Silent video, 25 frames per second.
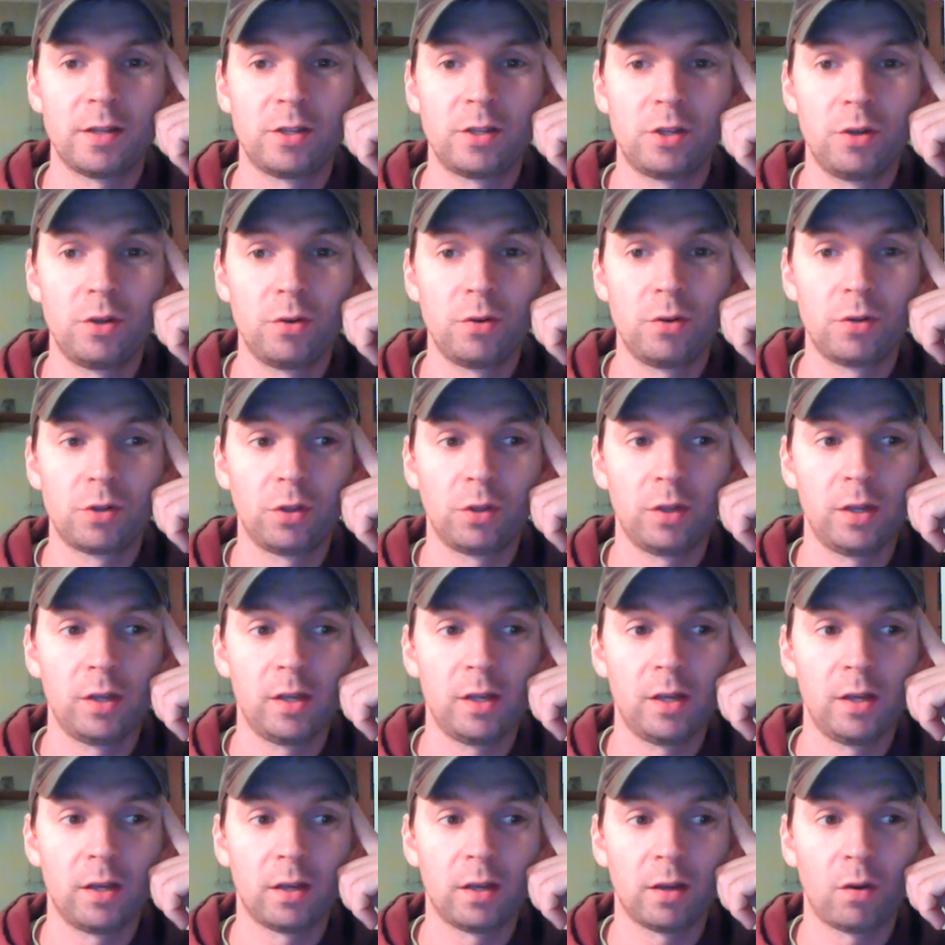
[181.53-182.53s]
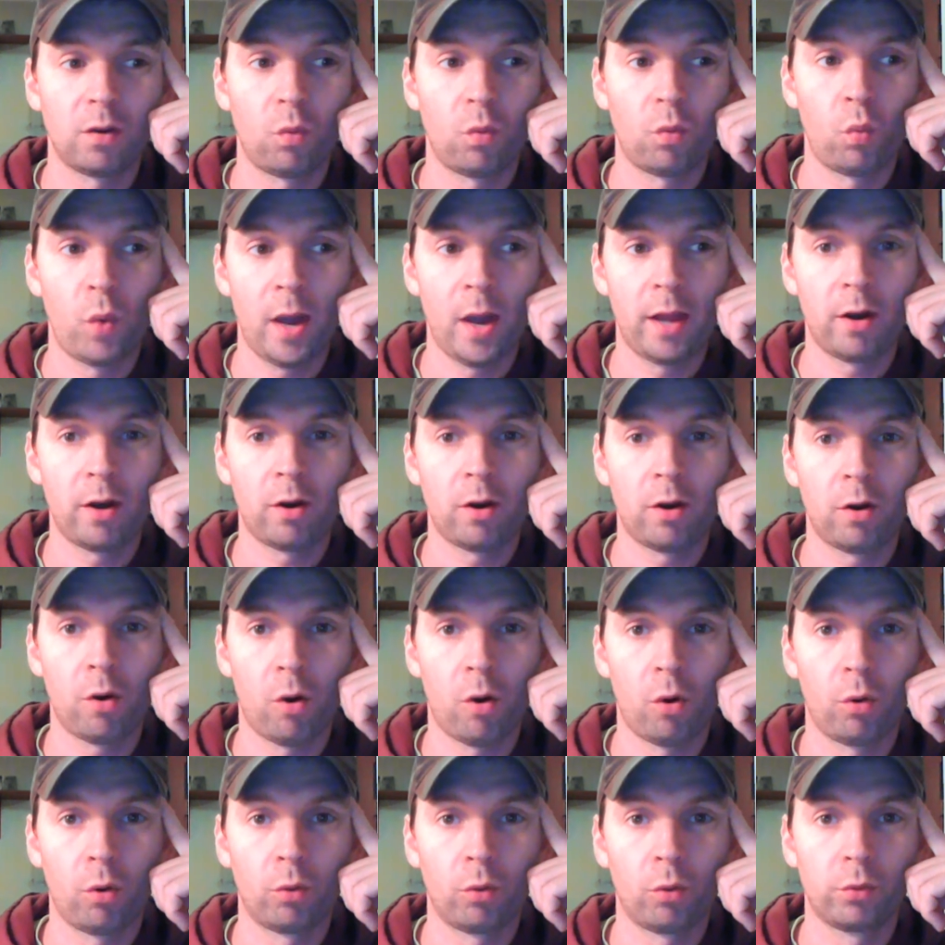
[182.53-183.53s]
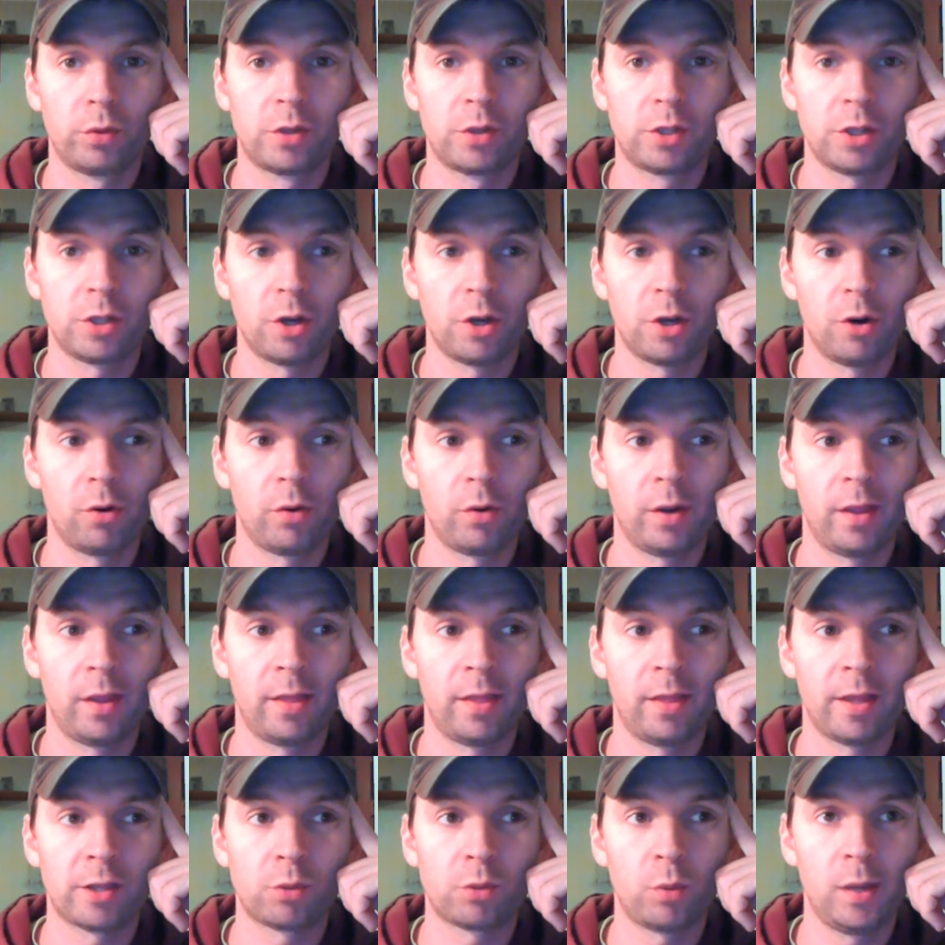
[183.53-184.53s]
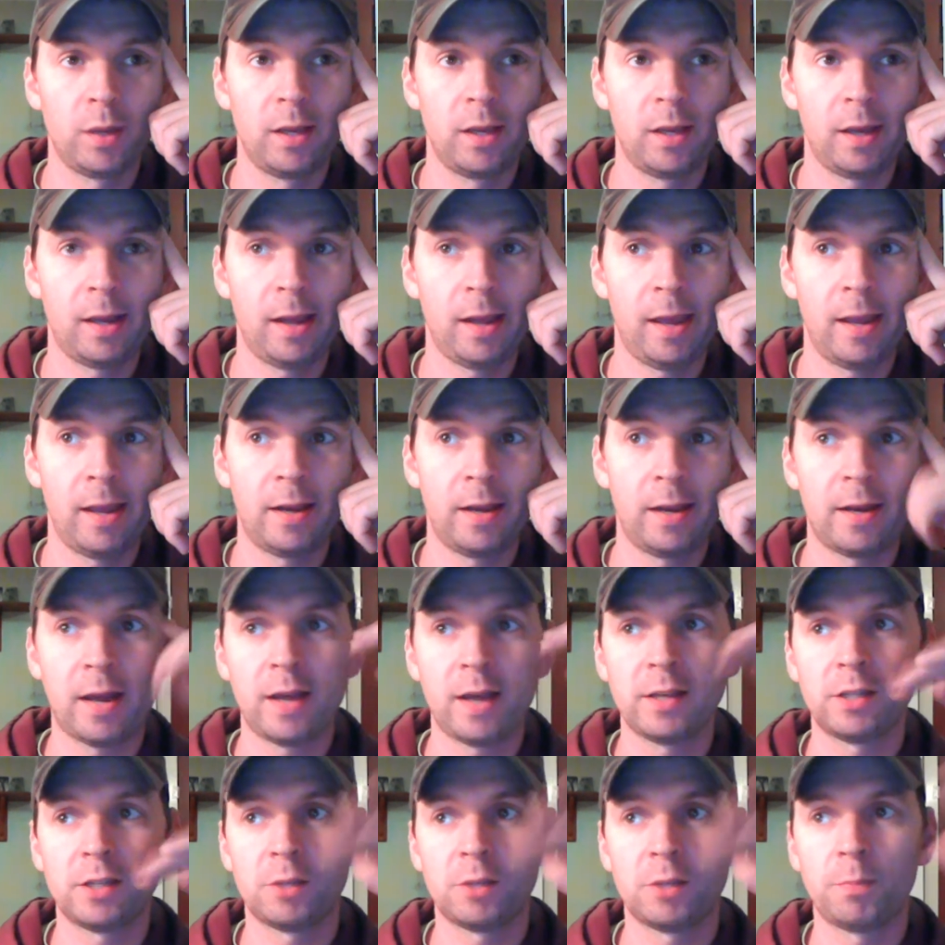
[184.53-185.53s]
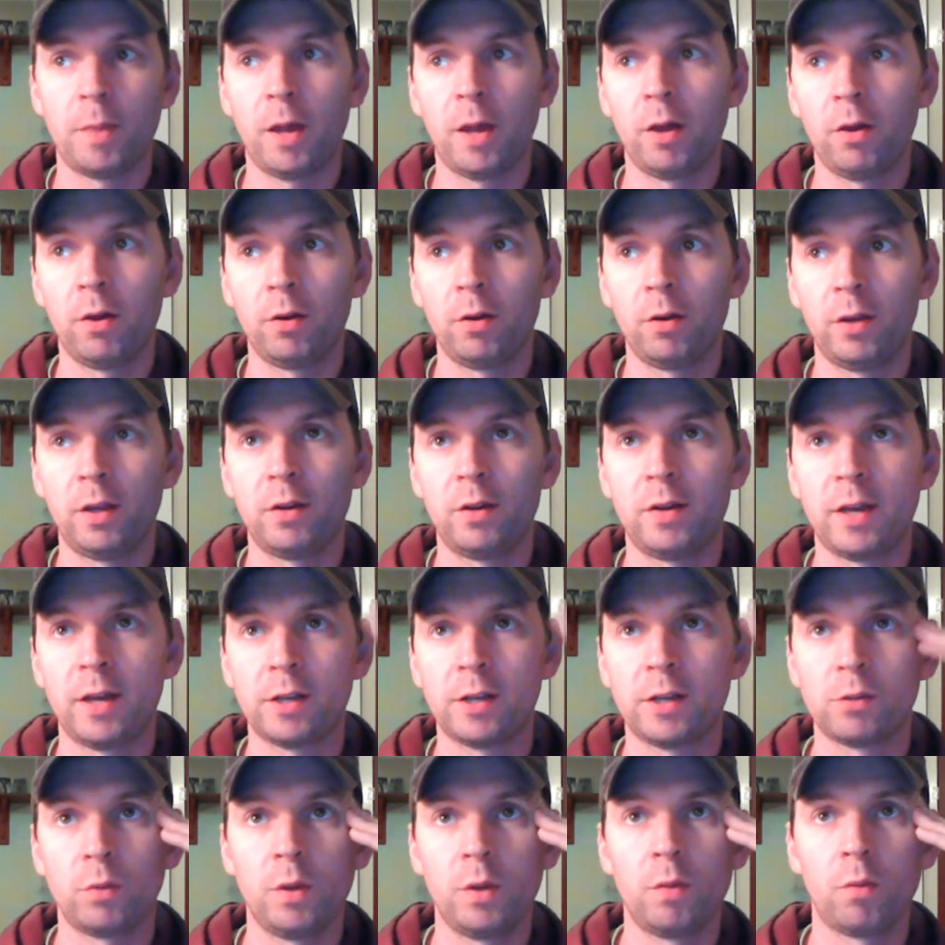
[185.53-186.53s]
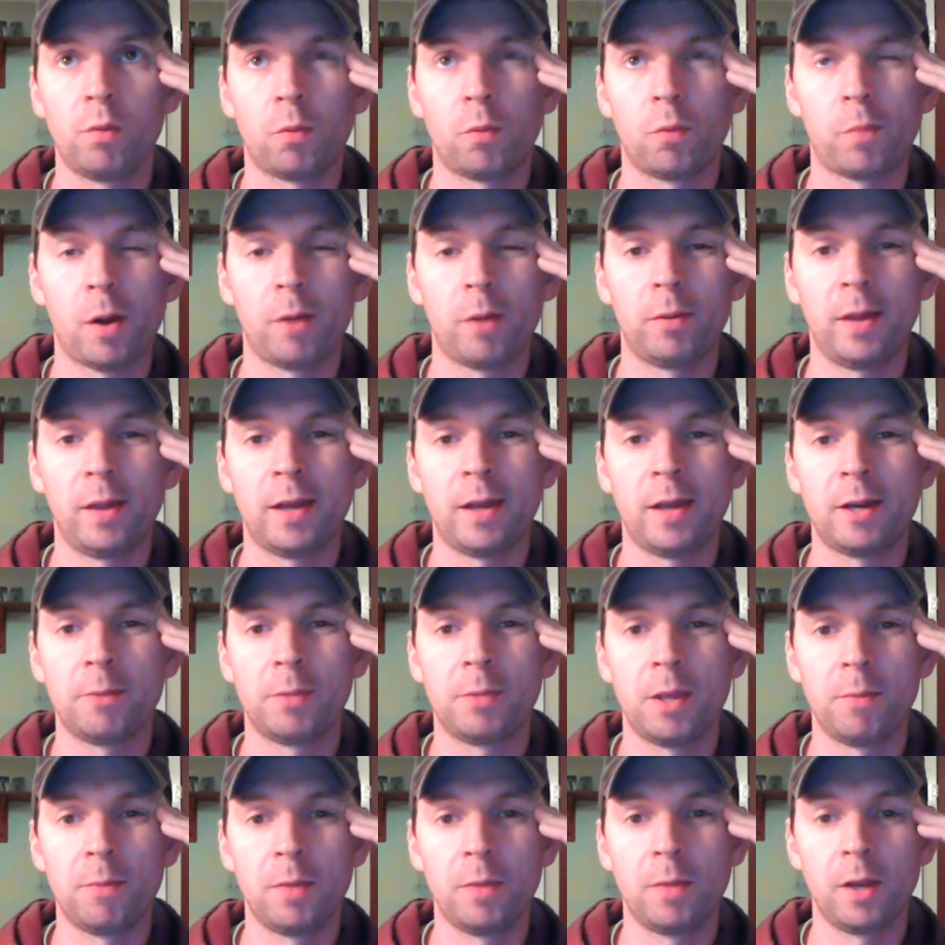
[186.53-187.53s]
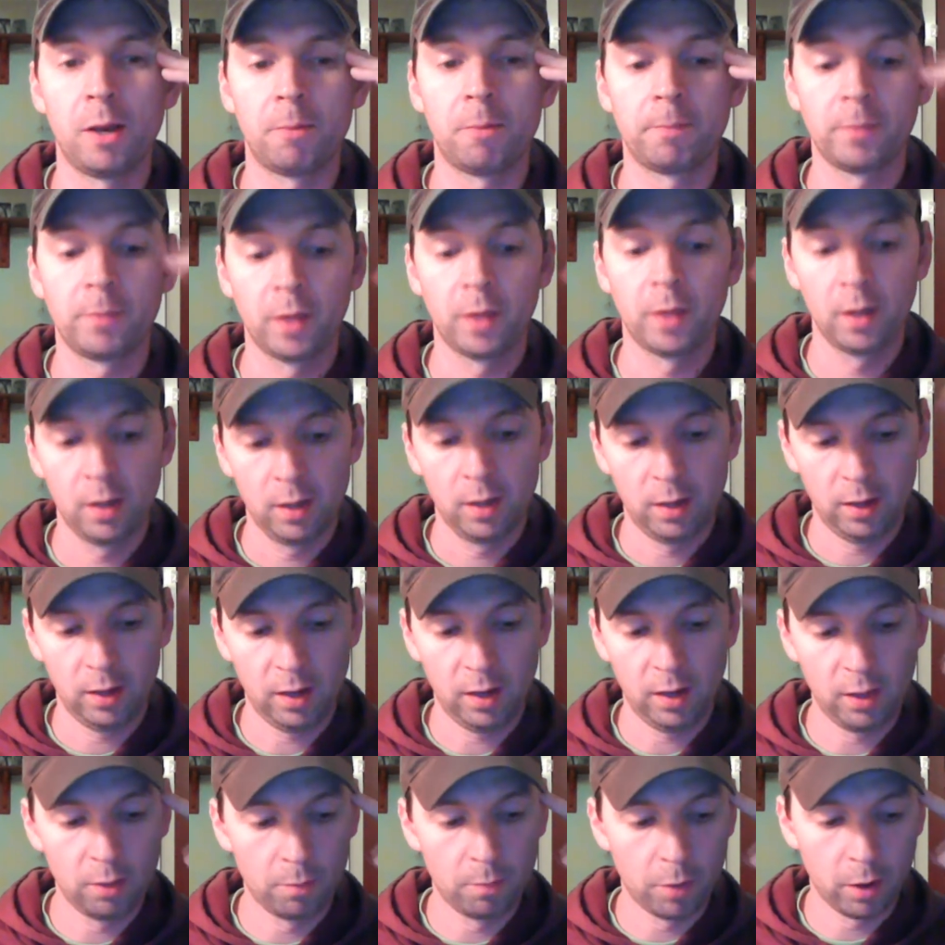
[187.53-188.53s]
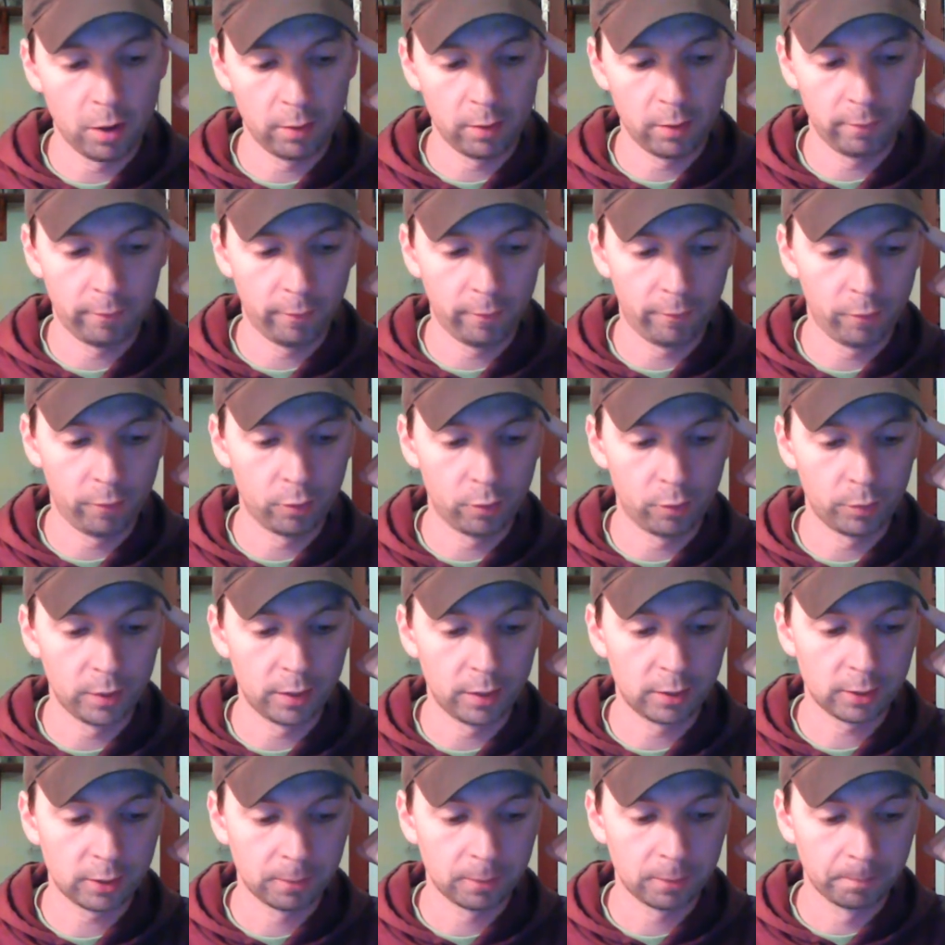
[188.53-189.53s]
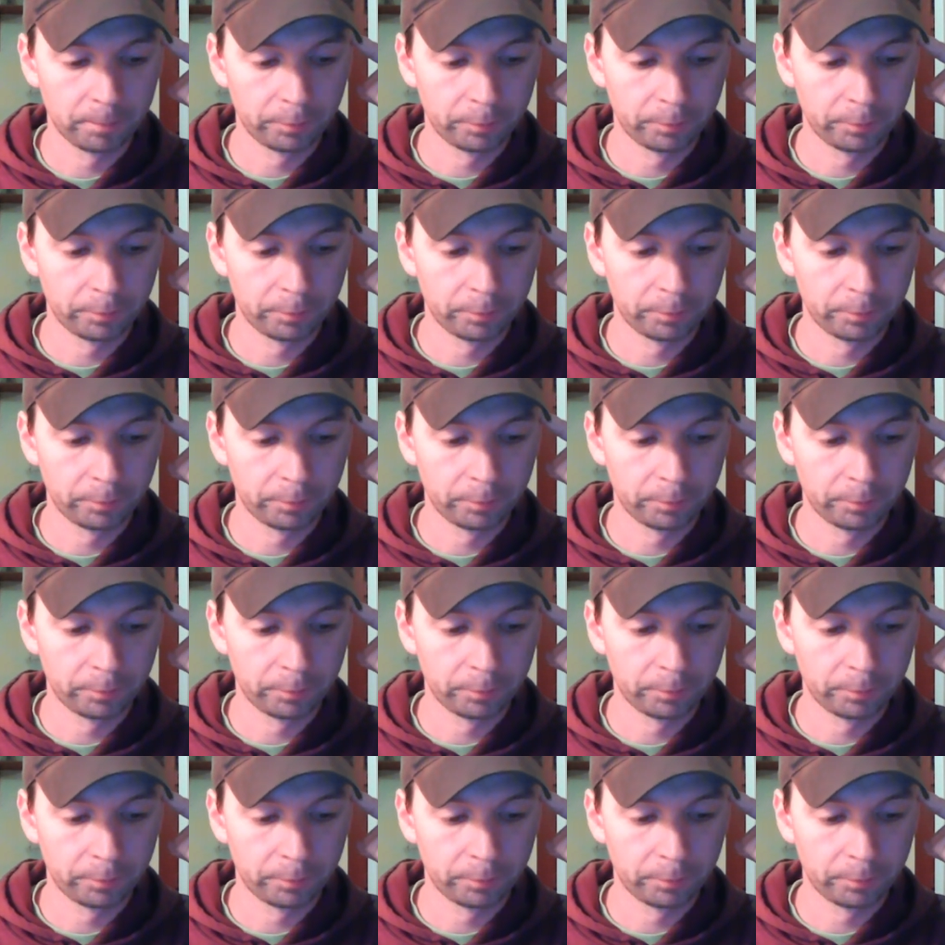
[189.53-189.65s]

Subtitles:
usually wet or cold. So unless we get a nice spell here next week, we'll probably end up keeping them in the barn for 4 weeks.